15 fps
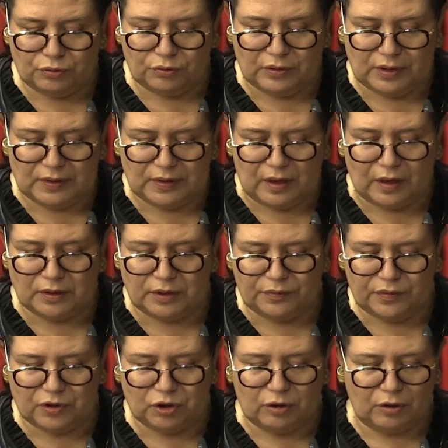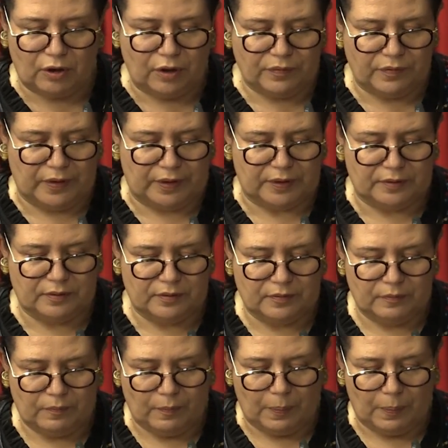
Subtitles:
to this artificial conflict.